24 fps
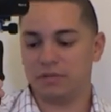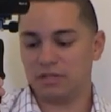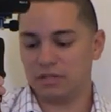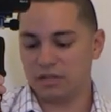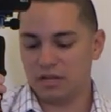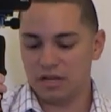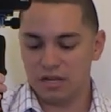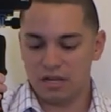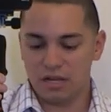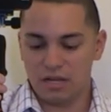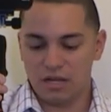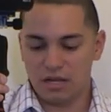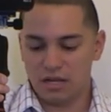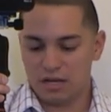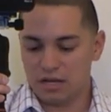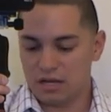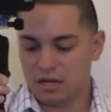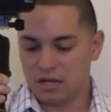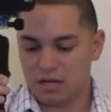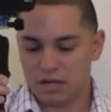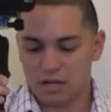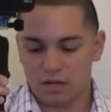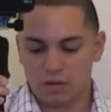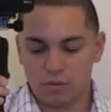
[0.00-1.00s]
And
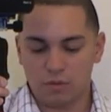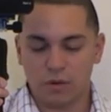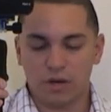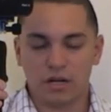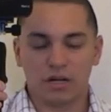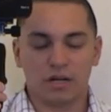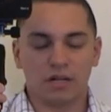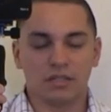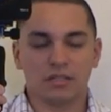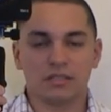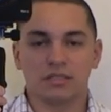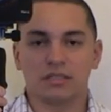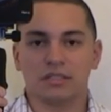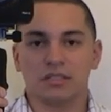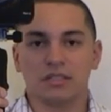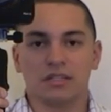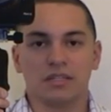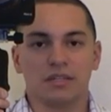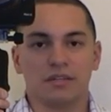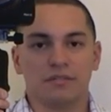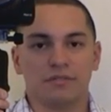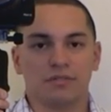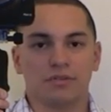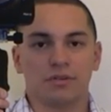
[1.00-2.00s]
quite
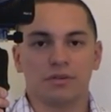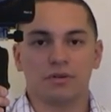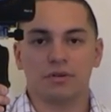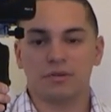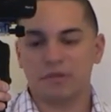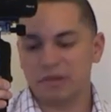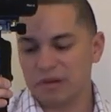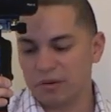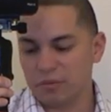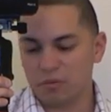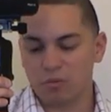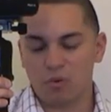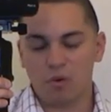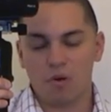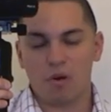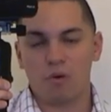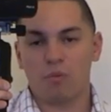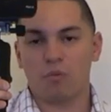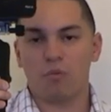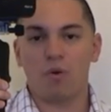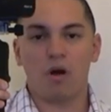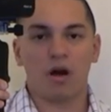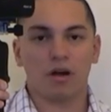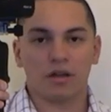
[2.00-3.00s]
honestly, if you're already wa
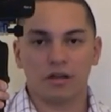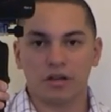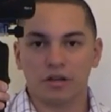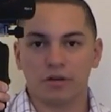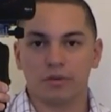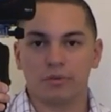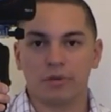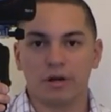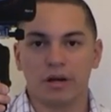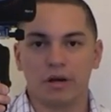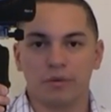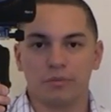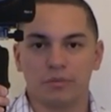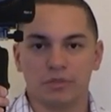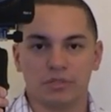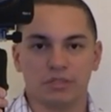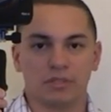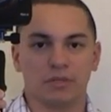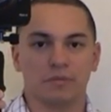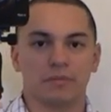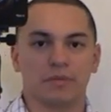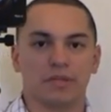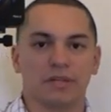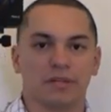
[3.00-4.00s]
walking around with
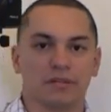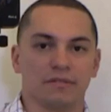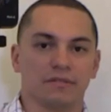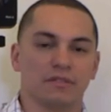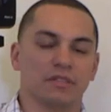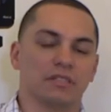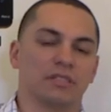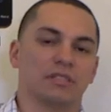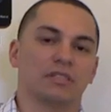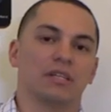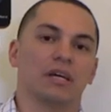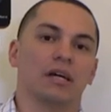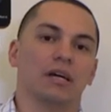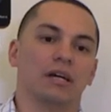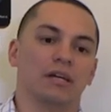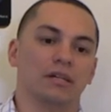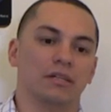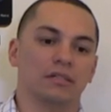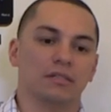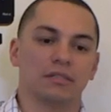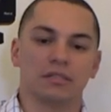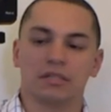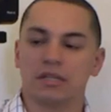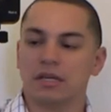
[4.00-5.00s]
something of this
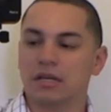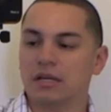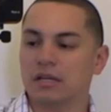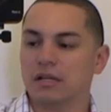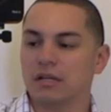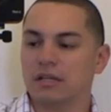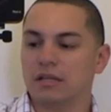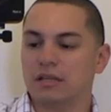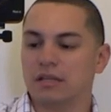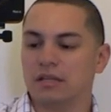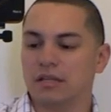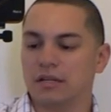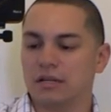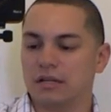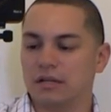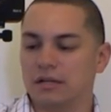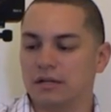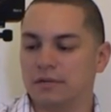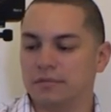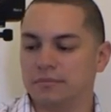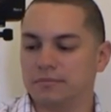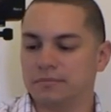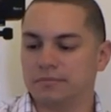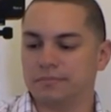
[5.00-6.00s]
size, then
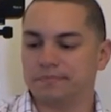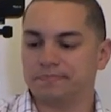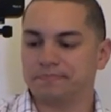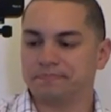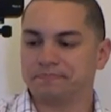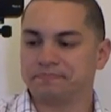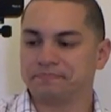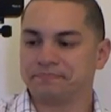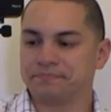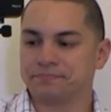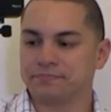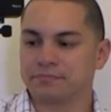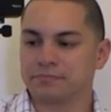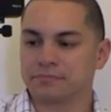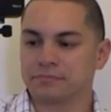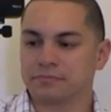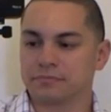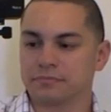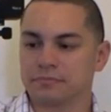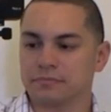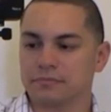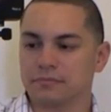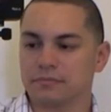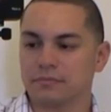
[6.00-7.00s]
um,
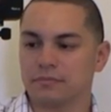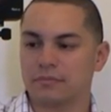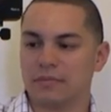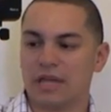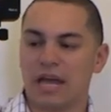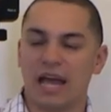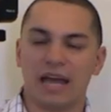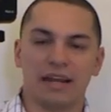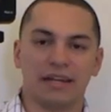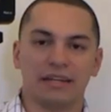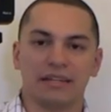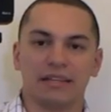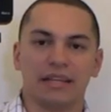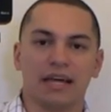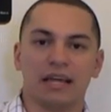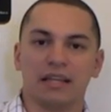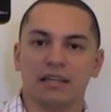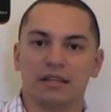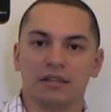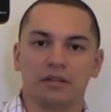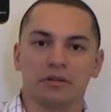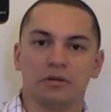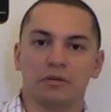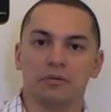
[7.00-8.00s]
adding
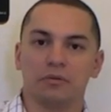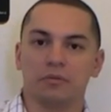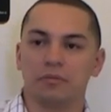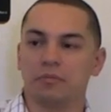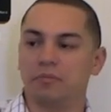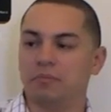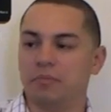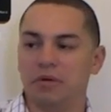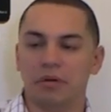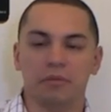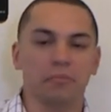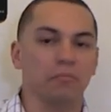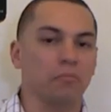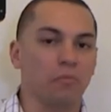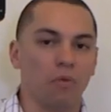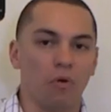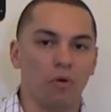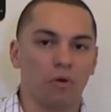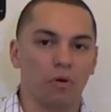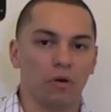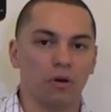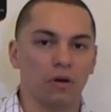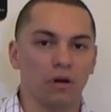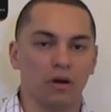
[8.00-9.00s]
that little bit
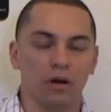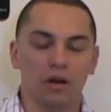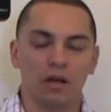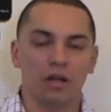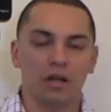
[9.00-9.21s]
more,